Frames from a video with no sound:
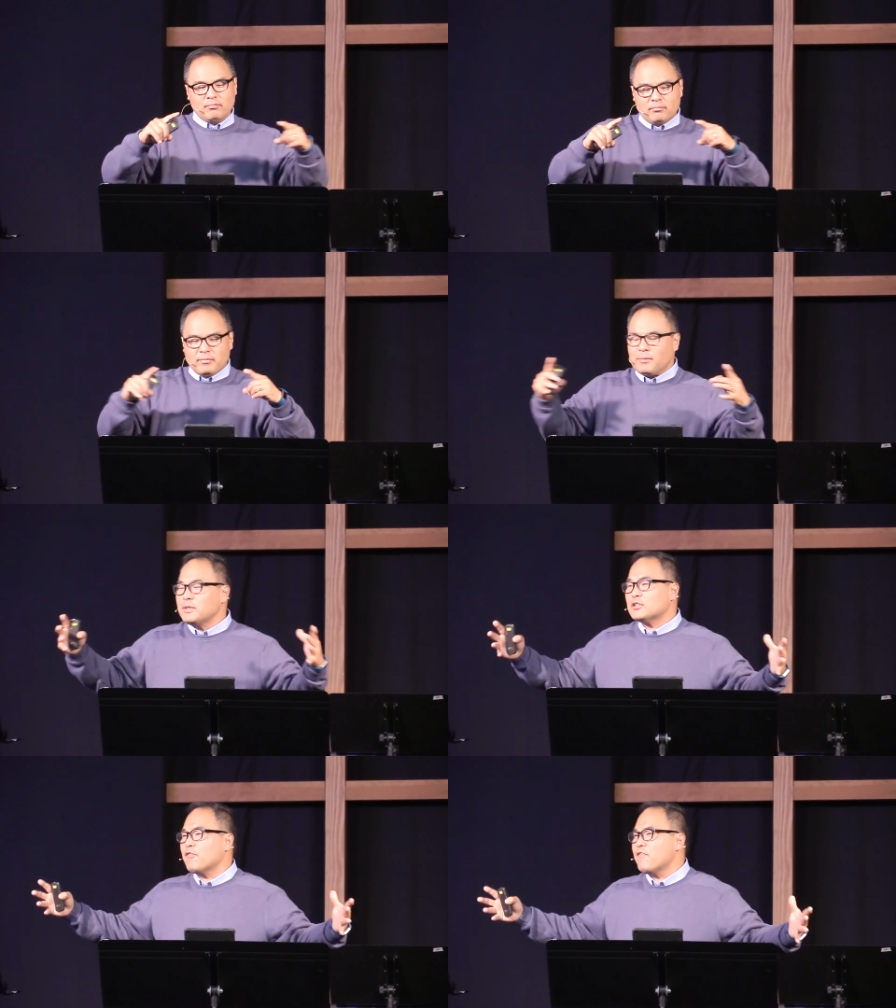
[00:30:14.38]
Maybe
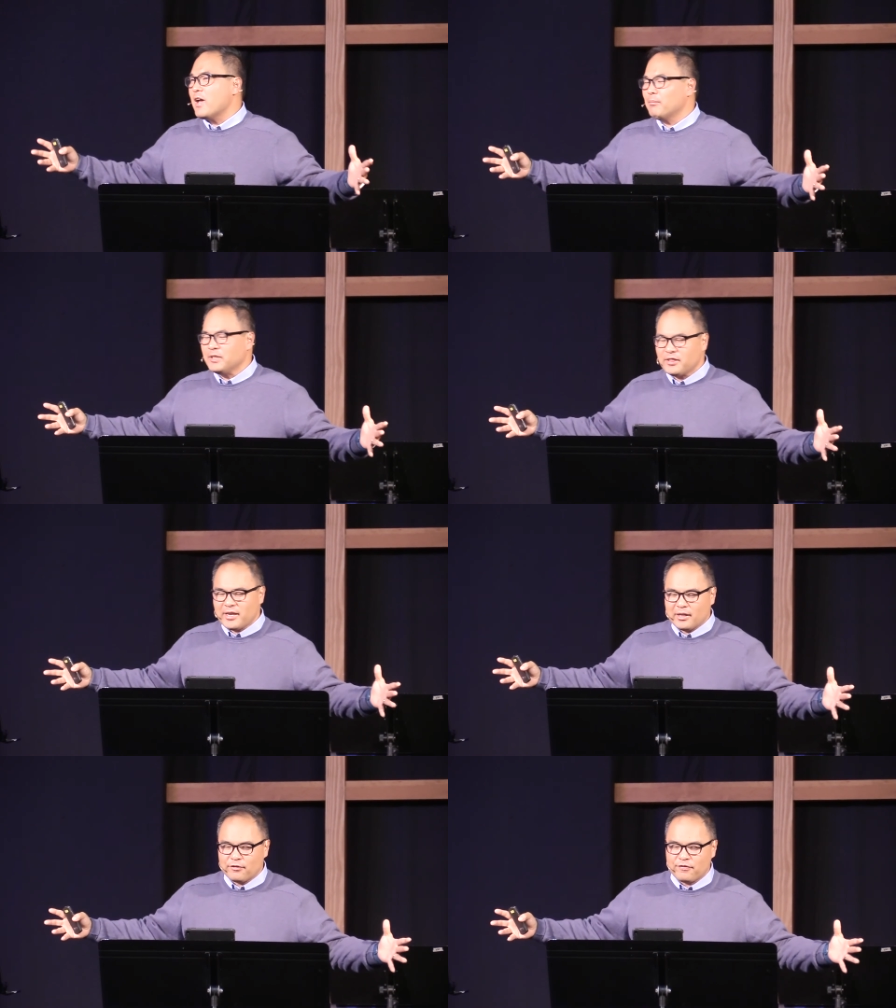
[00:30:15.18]
as a family, they
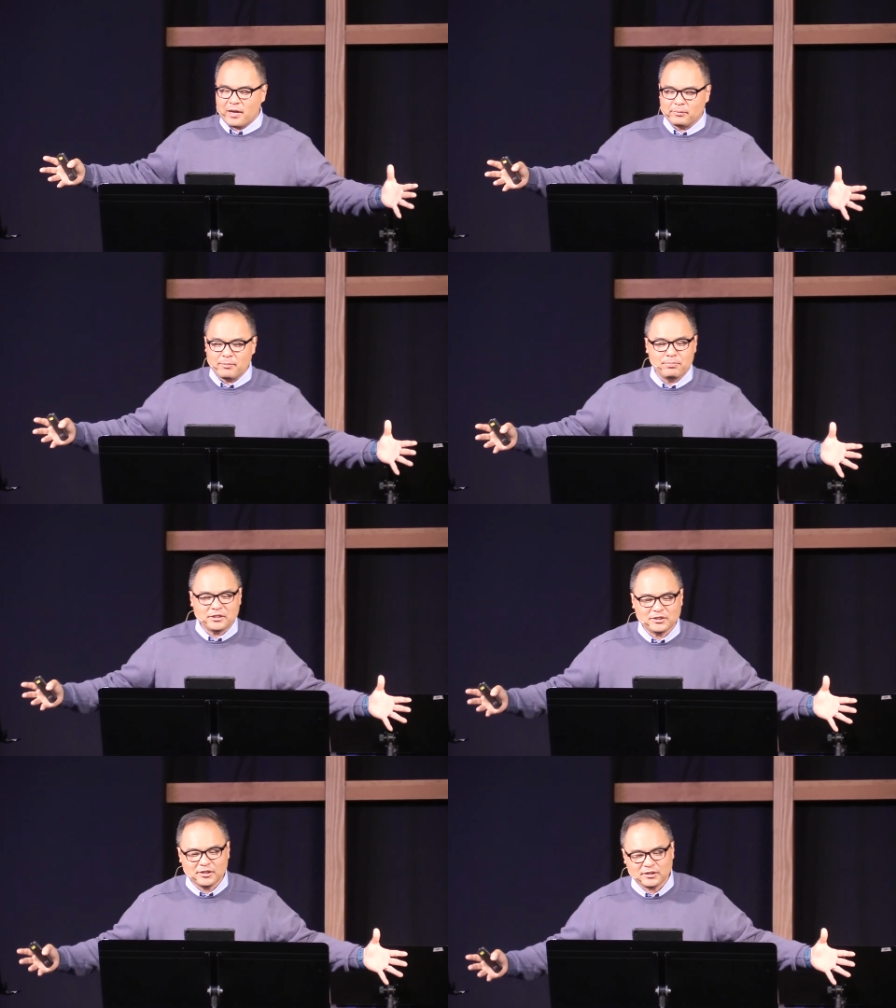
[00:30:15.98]
had a family
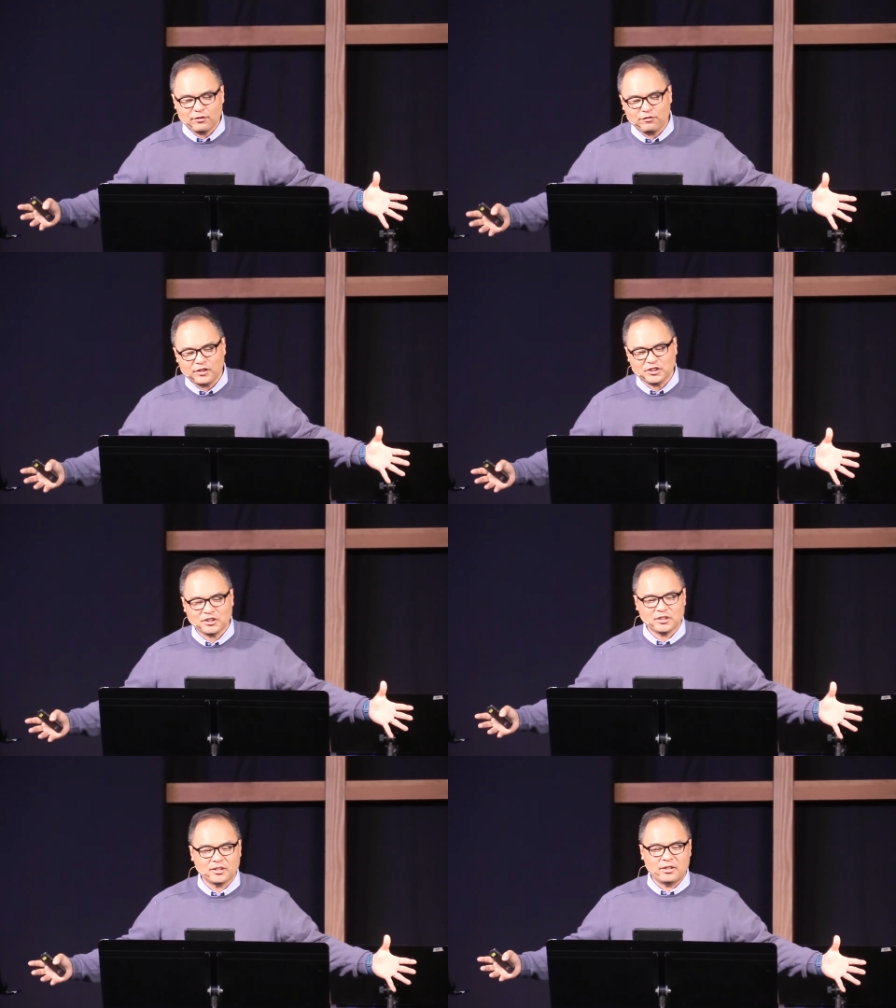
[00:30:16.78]
business in
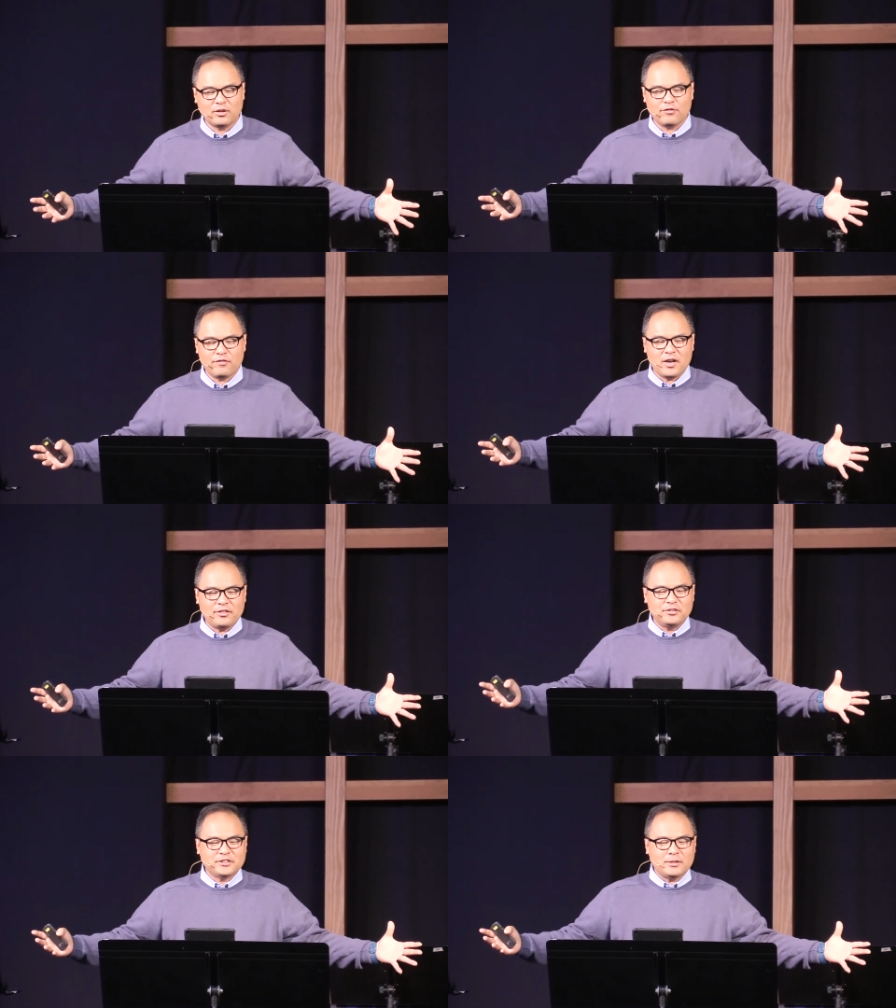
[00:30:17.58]
fishing, and their
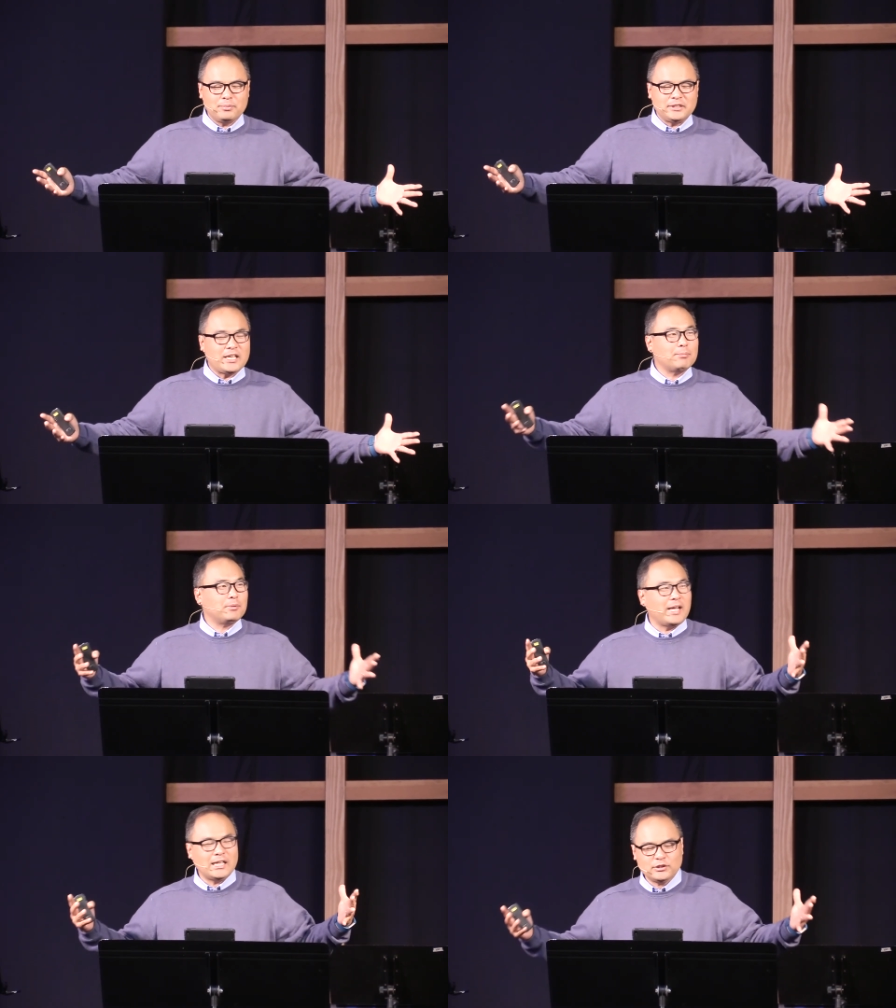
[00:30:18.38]
father Zebedee had
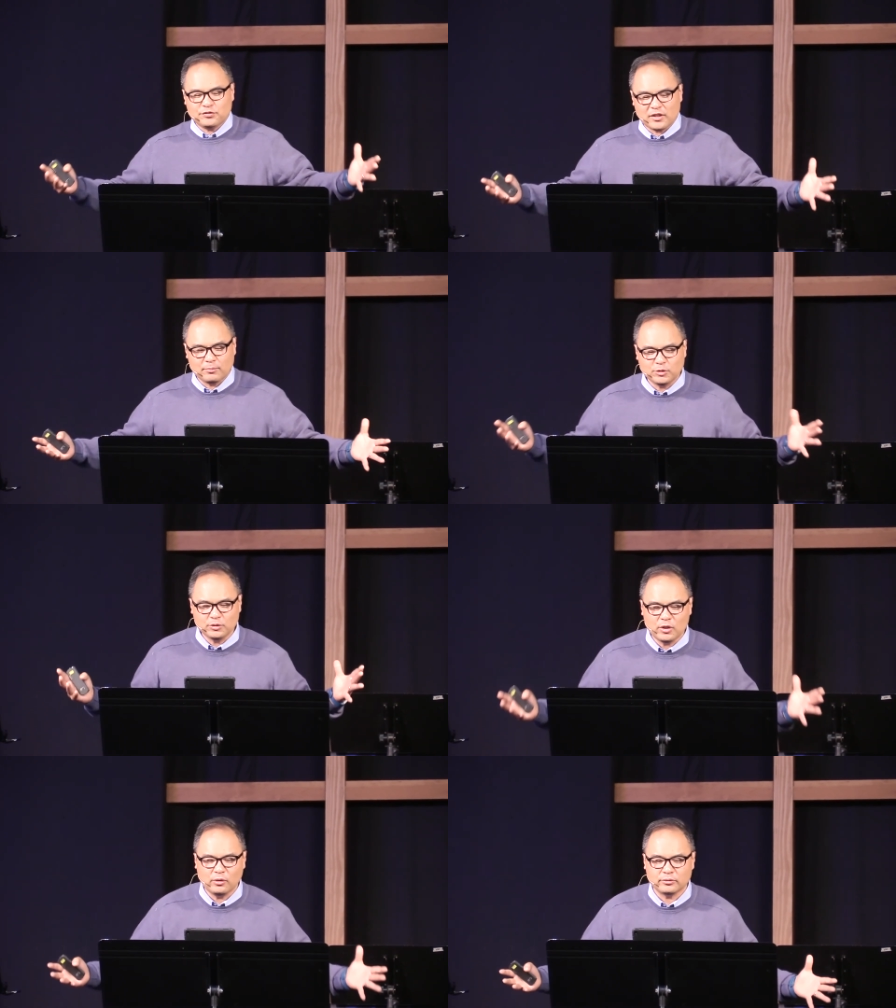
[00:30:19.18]
plans for them. Who
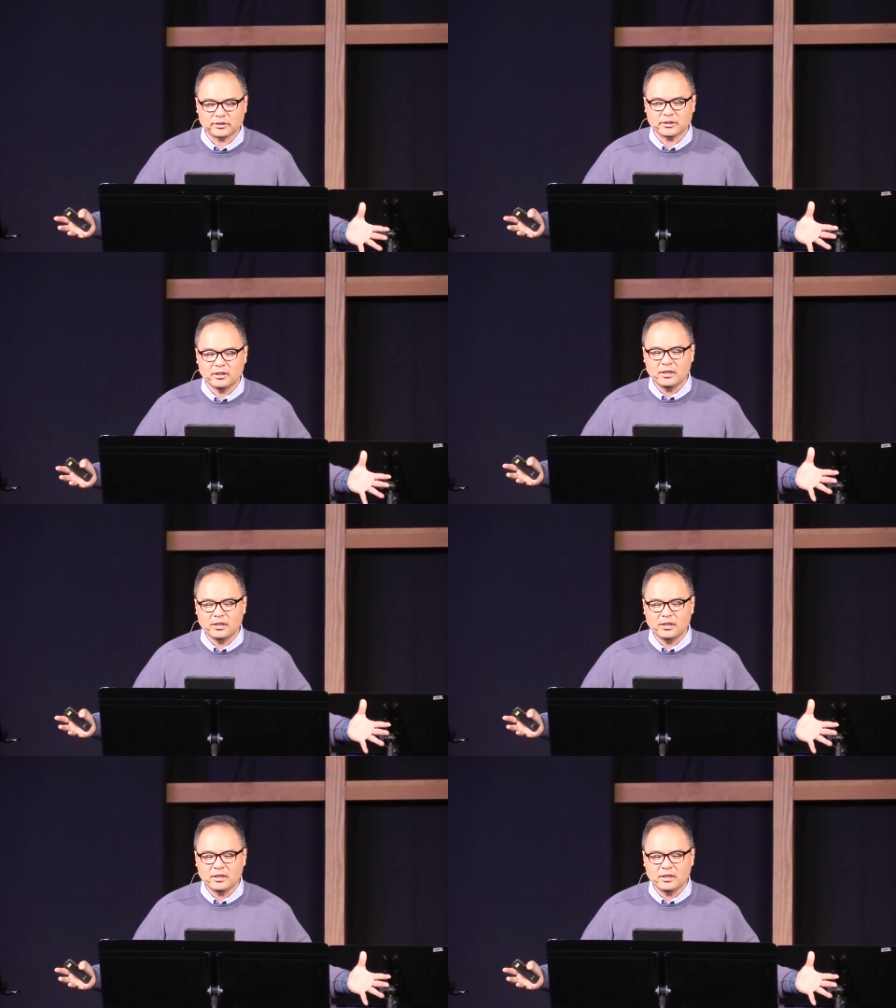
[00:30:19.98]
knows?